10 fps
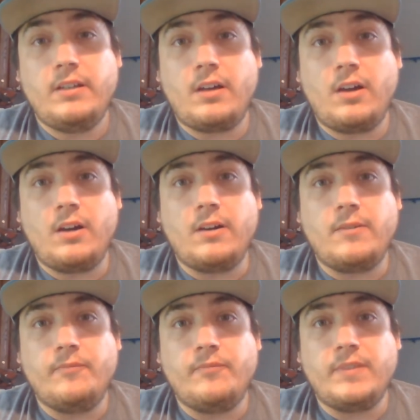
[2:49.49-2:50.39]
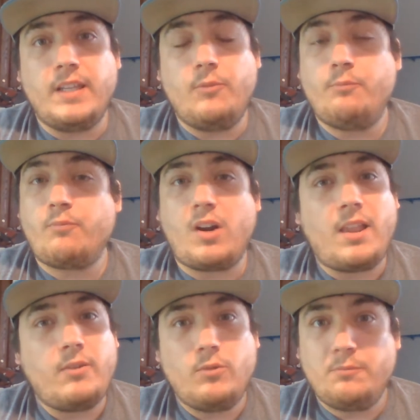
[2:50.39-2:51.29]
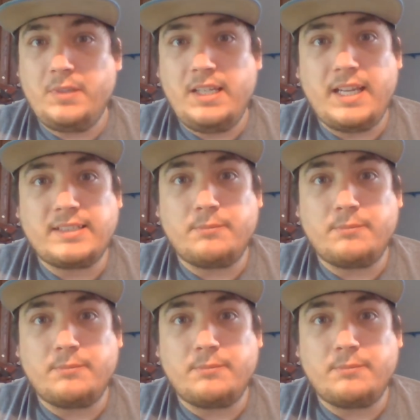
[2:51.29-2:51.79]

Um, it probably won't be as